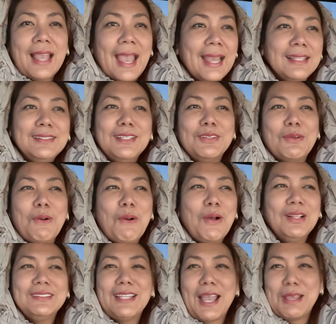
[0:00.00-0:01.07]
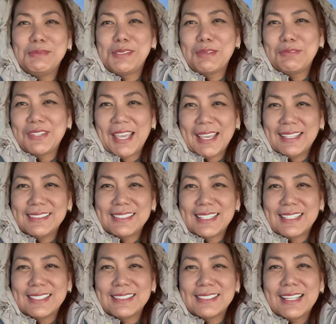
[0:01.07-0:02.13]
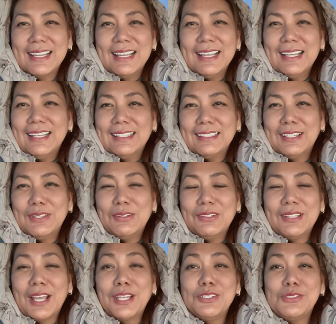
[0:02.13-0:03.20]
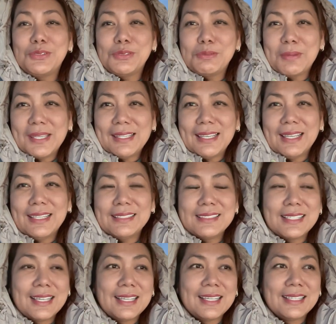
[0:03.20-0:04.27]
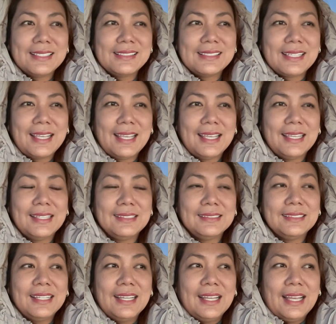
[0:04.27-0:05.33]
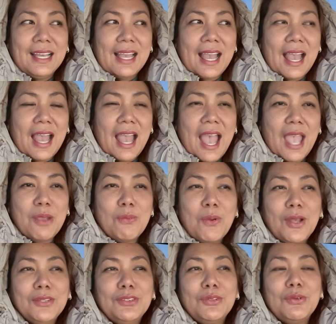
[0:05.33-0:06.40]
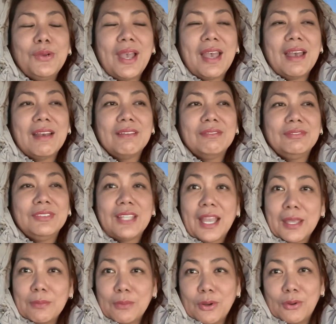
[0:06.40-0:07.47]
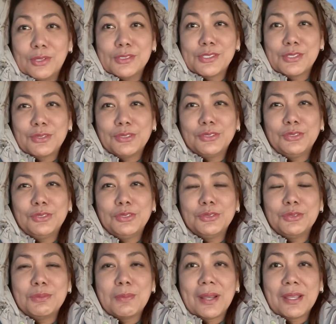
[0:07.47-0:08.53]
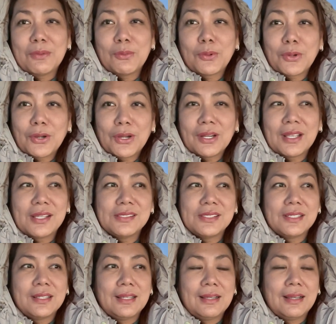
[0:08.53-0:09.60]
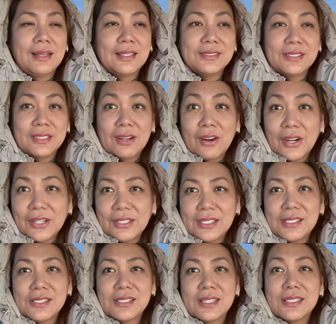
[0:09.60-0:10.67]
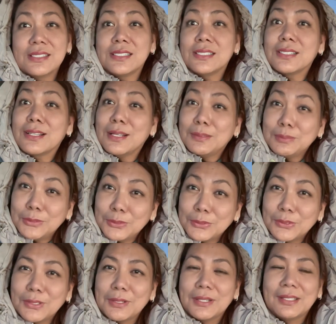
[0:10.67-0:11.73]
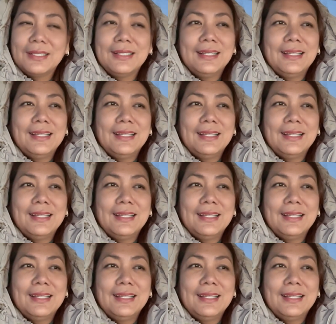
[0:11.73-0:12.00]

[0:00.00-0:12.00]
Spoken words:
handle all types of cases. Ngayon, I choose my cases and I want to have time also to do my work as an artist, as a sculptor,